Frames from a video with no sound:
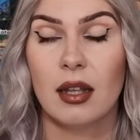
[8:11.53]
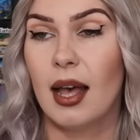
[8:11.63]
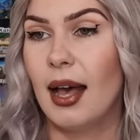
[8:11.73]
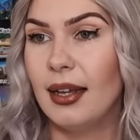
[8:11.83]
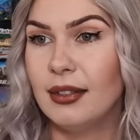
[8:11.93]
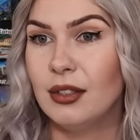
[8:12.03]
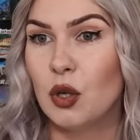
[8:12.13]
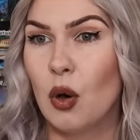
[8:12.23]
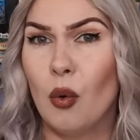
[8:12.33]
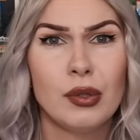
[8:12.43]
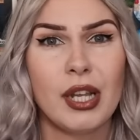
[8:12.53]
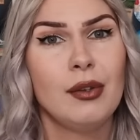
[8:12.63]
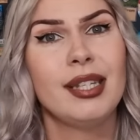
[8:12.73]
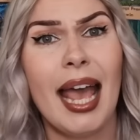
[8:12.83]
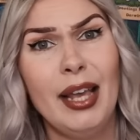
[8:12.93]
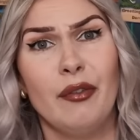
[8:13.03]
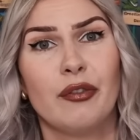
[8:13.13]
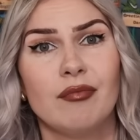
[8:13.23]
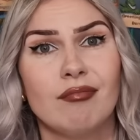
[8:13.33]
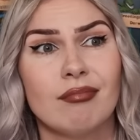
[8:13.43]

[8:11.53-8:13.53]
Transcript: and also save.